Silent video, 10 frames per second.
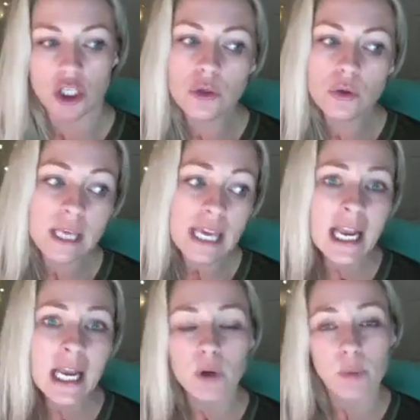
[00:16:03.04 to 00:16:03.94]
You
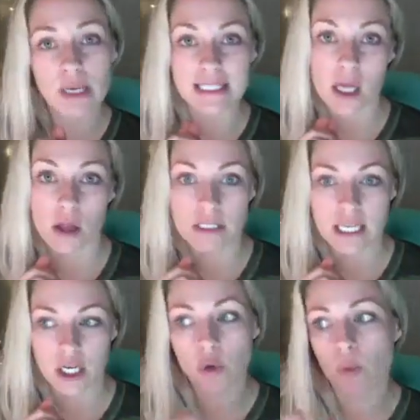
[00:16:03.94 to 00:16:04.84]
can replace a yellow
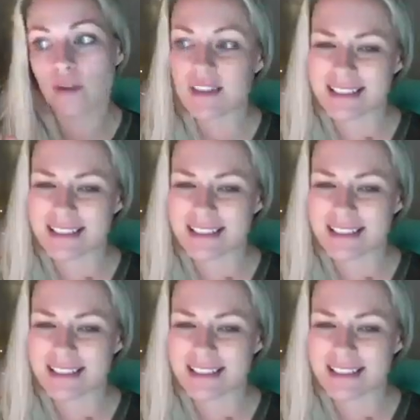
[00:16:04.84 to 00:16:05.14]
container with